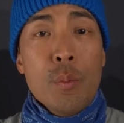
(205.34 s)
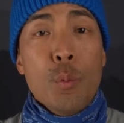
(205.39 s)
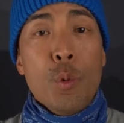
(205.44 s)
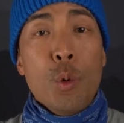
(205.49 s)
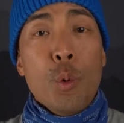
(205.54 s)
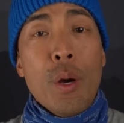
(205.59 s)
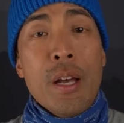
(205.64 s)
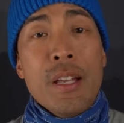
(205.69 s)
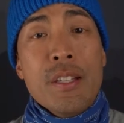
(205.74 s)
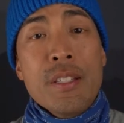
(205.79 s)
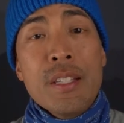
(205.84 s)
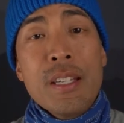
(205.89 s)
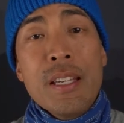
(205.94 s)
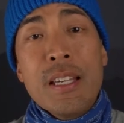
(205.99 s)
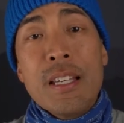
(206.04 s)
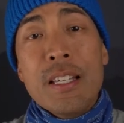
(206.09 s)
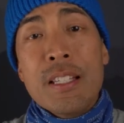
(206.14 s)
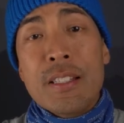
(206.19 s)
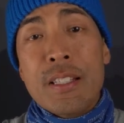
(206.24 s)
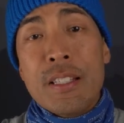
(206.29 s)

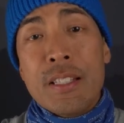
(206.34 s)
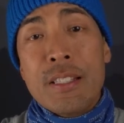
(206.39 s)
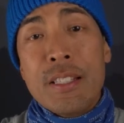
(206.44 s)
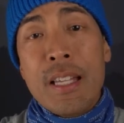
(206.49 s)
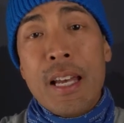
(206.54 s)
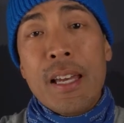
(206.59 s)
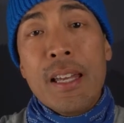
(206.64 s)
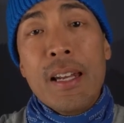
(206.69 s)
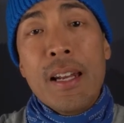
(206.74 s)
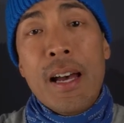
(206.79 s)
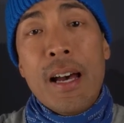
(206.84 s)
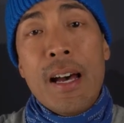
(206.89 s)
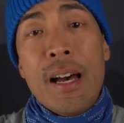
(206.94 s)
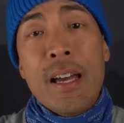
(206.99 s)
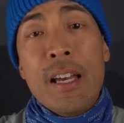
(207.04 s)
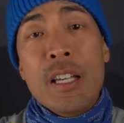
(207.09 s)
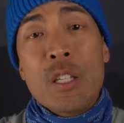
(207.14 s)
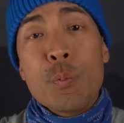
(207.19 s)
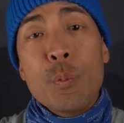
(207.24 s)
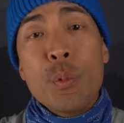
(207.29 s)
Mawenzi is the second
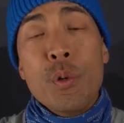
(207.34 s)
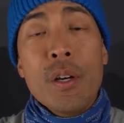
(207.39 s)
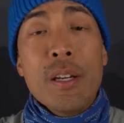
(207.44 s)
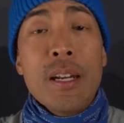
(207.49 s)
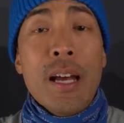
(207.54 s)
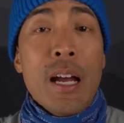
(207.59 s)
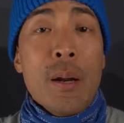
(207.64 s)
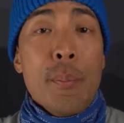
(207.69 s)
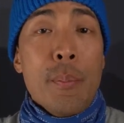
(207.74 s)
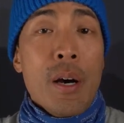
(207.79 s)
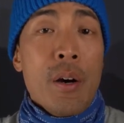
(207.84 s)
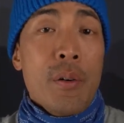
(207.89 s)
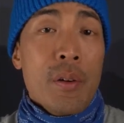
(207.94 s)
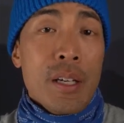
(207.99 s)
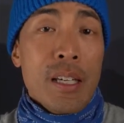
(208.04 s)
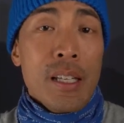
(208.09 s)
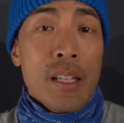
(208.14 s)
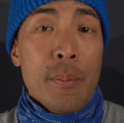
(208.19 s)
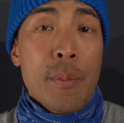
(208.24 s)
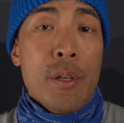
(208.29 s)
highest point on
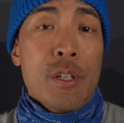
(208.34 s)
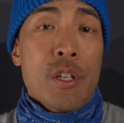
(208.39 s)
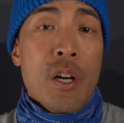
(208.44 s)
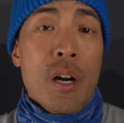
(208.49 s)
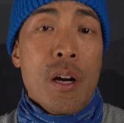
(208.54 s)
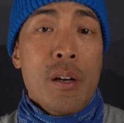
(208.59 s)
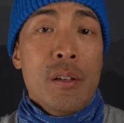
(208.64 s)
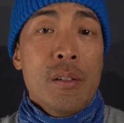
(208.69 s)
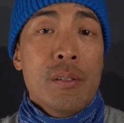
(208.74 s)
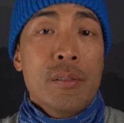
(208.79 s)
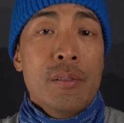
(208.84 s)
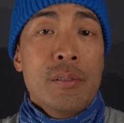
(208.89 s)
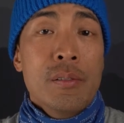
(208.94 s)
Mount Kilimanjaro.